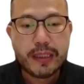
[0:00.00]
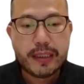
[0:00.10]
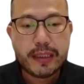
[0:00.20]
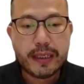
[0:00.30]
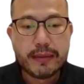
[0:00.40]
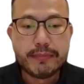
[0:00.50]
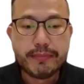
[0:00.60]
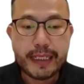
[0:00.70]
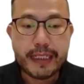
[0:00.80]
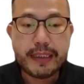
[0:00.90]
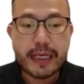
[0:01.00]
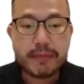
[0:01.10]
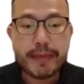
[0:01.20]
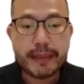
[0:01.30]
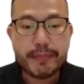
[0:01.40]
Many
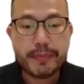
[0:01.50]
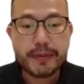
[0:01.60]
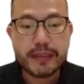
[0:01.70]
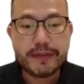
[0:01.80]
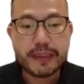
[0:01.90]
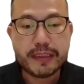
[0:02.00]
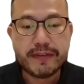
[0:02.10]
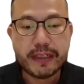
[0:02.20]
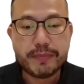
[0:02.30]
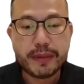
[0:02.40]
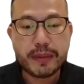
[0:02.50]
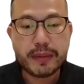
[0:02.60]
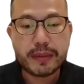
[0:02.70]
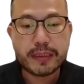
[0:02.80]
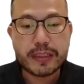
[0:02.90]
unbanked people live in
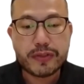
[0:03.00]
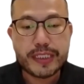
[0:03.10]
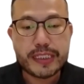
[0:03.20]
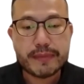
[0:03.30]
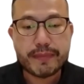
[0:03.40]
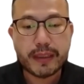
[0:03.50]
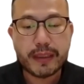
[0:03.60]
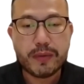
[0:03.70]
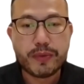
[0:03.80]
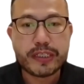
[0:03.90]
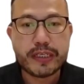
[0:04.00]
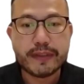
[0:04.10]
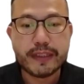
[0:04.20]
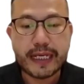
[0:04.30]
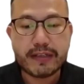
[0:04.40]
developing countries, which have
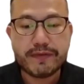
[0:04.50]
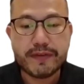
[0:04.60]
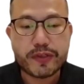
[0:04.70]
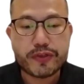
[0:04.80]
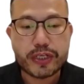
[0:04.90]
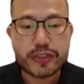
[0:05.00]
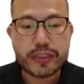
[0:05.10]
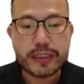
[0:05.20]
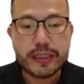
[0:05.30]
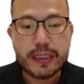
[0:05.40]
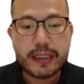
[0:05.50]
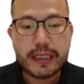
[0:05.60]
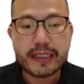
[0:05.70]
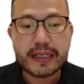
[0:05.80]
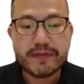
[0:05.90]
a lack of infrastructure
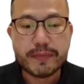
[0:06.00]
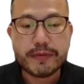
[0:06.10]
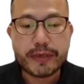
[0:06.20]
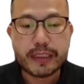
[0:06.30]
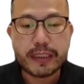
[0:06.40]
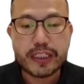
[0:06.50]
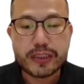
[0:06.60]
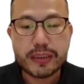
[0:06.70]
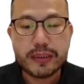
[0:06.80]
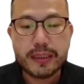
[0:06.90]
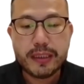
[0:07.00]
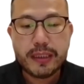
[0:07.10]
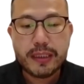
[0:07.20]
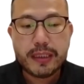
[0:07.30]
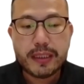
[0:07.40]
and government regulation.
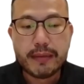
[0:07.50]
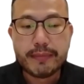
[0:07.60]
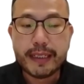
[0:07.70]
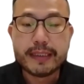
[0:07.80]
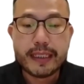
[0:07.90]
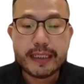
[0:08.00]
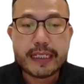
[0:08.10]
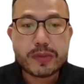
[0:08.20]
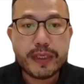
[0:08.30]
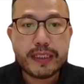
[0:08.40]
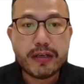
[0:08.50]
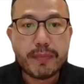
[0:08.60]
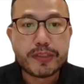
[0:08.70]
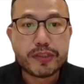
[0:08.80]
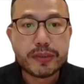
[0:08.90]
And that's why the
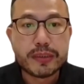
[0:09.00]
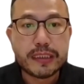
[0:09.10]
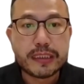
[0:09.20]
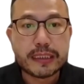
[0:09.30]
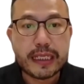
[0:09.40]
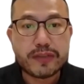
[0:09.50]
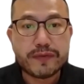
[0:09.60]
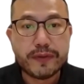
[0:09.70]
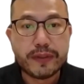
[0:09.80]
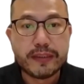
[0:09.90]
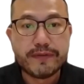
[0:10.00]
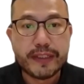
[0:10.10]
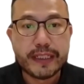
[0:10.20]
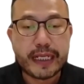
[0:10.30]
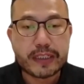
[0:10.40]
opportunity is large for the
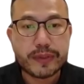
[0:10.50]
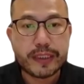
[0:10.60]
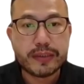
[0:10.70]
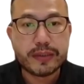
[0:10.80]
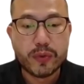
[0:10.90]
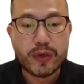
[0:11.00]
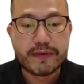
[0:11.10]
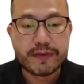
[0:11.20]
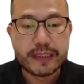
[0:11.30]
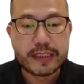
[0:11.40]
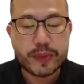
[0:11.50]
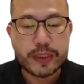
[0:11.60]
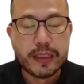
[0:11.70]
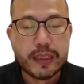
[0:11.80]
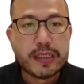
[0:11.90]
fintechs, right, to go after as
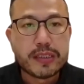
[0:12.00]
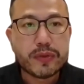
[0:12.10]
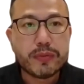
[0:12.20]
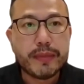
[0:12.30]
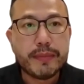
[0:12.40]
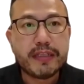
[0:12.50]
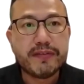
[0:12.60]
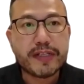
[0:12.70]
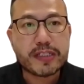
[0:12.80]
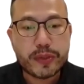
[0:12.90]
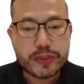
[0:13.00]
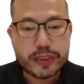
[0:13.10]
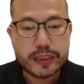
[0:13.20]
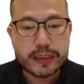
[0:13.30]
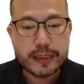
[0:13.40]
well. So maybe the first
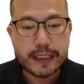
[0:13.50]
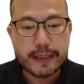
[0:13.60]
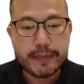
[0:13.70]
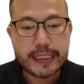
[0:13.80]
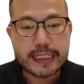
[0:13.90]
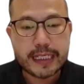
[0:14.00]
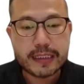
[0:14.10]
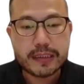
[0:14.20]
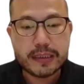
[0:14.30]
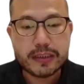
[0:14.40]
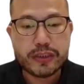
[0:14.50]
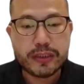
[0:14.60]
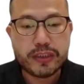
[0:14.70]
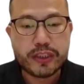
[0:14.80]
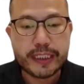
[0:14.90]
question, let's ask
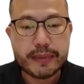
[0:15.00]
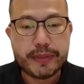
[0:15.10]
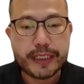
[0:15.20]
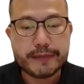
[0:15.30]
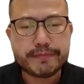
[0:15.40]
Jaideep, right?